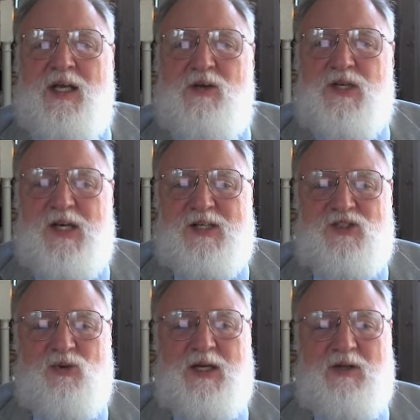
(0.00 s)

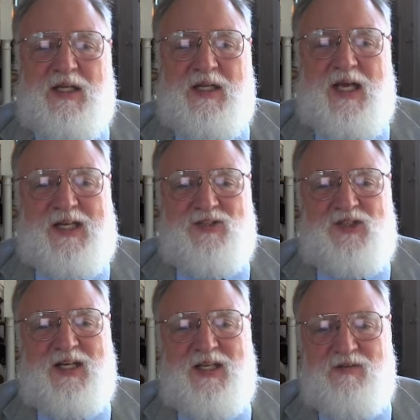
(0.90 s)
Utah's oil and gas
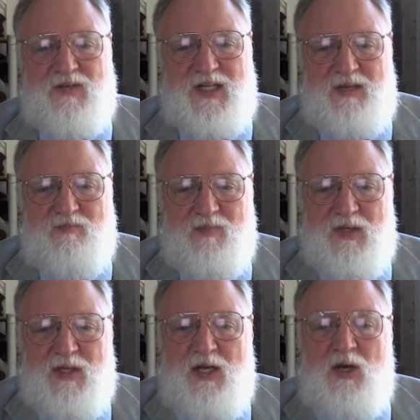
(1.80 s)
activity,
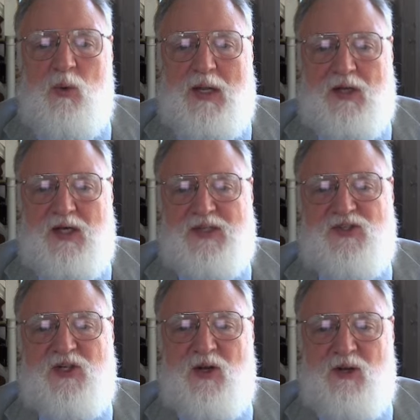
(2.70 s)
while not
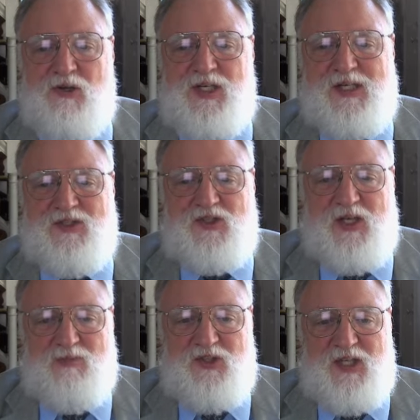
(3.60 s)
as large as
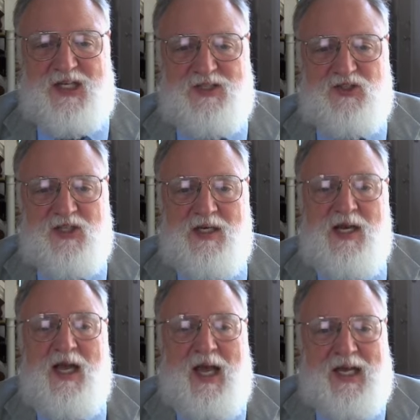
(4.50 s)
some states,
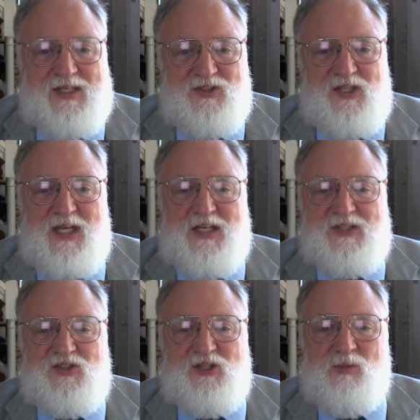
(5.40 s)
has
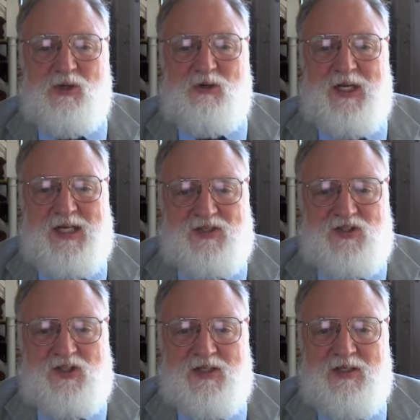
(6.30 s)
taken similar
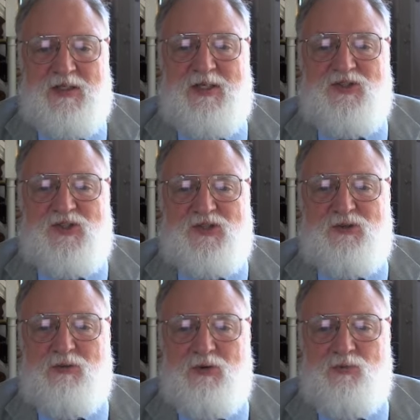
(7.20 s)
hits since
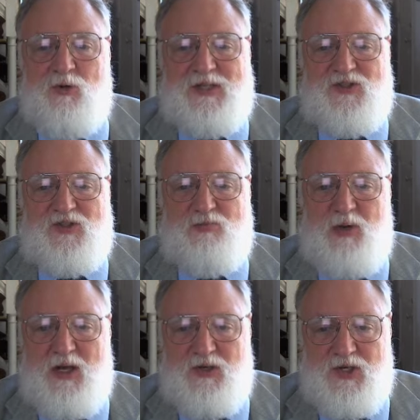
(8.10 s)
crude prices
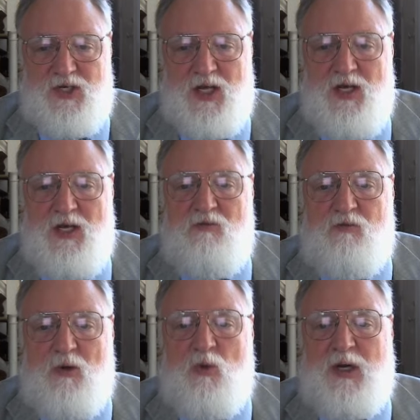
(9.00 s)
plunged
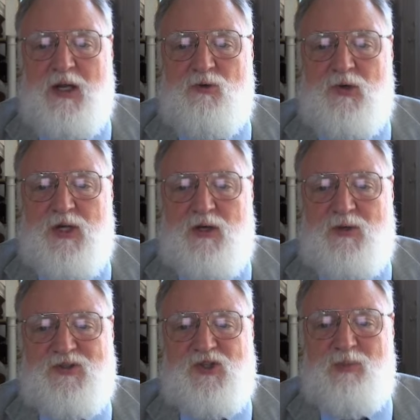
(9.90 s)
from
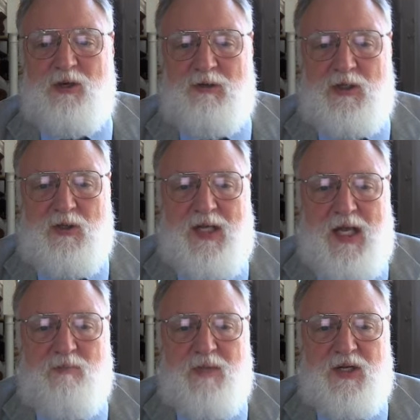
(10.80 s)
$100 a barrel
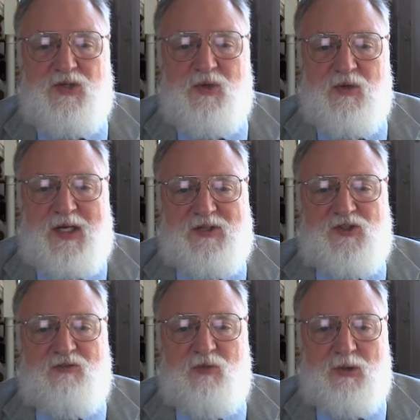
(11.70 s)
in
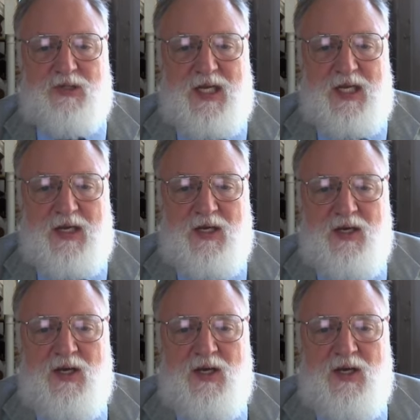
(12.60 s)
mid-2014